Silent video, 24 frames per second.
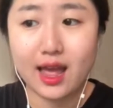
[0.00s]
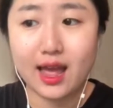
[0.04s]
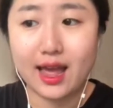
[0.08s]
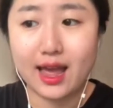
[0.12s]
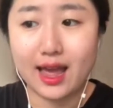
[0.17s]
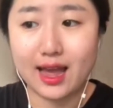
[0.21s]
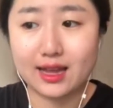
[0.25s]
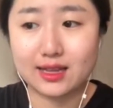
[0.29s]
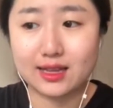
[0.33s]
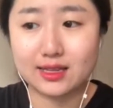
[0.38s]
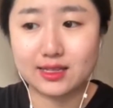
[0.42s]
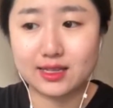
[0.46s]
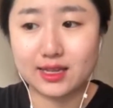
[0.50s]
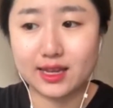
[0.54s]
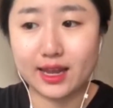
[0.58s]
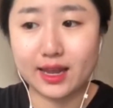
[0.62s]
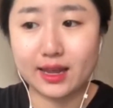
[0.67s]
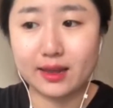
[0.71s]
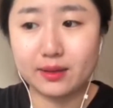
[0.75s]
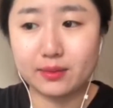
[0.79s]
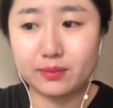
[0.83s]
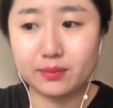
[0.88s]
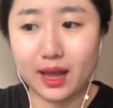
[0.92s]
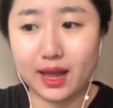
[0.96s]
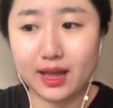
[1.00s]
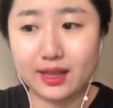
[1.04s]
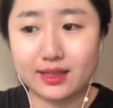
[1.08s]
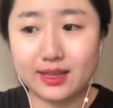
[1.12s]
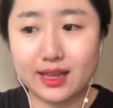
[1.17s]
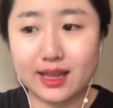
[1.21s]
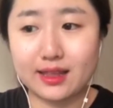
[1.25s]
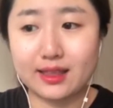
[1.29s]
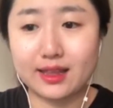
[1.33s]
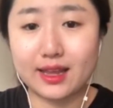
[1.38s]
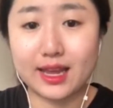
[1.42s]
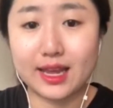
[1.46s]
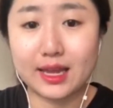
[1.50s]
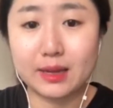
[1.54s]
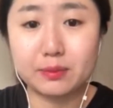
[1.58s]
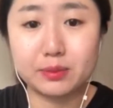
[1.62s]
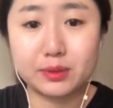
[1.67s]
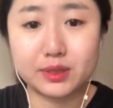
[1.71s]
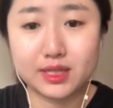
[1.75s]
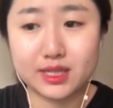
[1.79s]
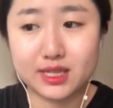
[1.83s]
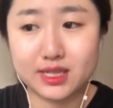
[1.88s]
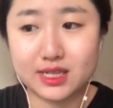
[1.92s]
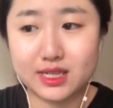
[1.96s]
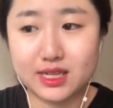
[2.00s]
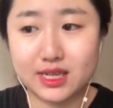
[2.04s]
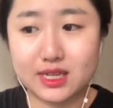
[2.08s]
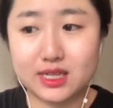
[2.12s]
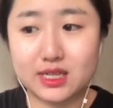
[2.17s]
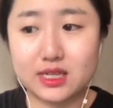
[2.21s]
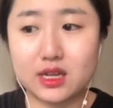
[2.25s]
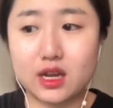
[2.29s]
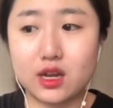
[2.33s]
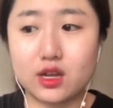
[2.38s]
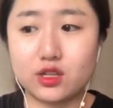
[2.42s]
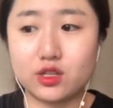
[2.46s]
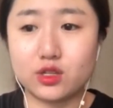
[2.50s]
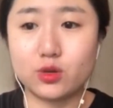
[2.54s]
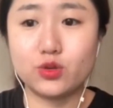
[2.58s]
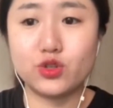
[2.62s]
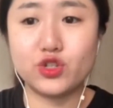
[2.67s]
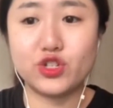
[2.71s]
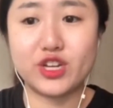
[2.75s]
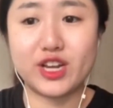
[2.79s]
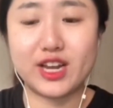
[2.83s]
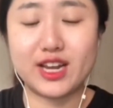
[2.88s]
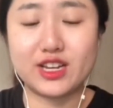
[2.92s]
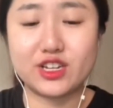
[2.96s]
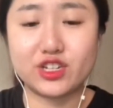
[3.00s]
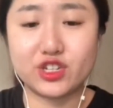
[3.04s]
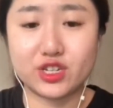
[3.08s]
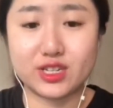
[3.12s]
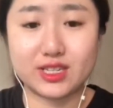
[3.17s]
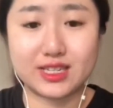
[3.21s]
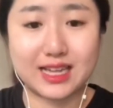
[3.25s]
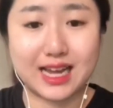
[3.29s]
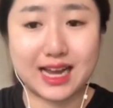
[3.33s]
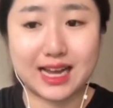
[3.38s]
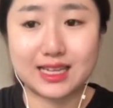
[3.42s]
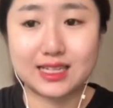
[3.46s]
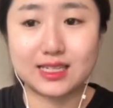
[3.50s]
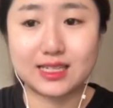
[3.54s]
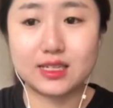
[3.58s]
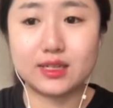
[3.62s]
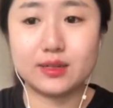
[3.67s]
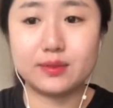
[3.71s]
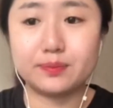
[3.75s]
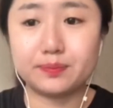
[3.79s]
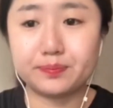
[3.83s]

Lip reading: and then implicit association task.